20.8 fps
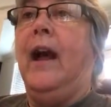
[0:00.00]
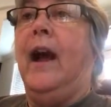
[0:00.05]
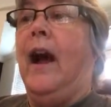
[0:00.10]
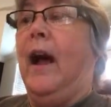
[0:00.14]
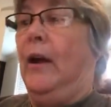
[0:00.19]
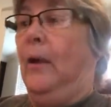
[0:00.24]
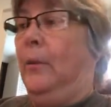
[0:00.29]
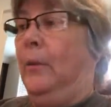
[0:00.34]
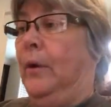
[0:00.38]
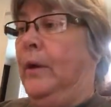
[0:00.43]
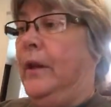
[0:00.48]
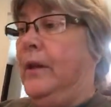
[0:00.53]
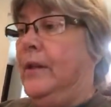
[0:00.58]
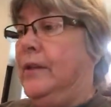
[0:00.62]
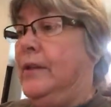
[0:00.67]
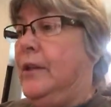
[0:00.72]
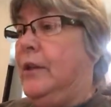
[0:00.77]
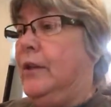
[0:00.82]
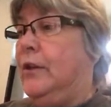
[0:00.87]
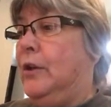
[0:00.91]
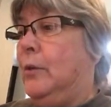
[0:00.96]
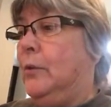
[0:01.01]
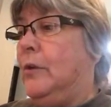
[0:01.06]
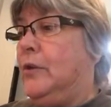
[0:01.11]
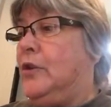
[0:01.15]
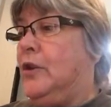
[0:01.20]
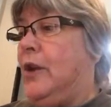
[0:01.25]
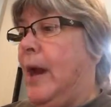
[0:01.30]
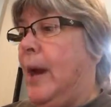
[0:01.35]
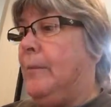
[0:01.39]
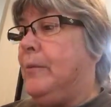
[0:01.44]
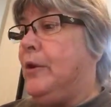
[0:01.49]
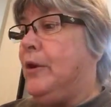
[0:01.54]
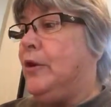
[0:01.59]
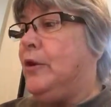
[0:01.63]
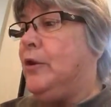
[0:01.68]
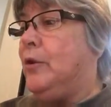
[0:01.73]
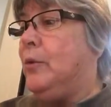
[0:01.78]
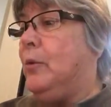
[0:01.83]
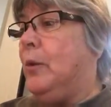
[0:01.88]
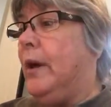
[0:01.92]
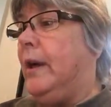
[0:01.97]
Uh, we'll continue with chapter
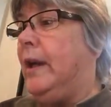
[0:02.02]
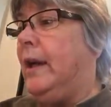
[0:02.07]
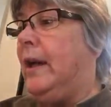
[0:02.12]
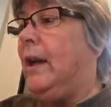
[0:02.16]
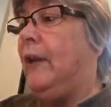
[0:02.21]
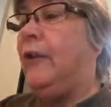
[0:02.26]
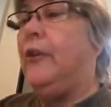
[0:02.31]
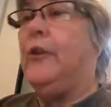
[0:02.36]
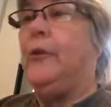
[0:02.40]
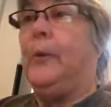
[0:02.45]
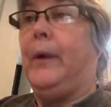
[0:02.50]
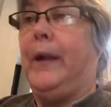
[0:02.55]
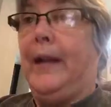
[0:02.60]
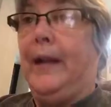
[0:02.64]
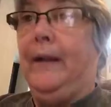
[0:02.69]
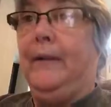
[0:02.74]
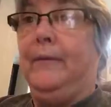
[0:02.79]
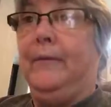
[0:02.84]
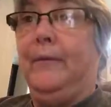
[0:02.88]
23.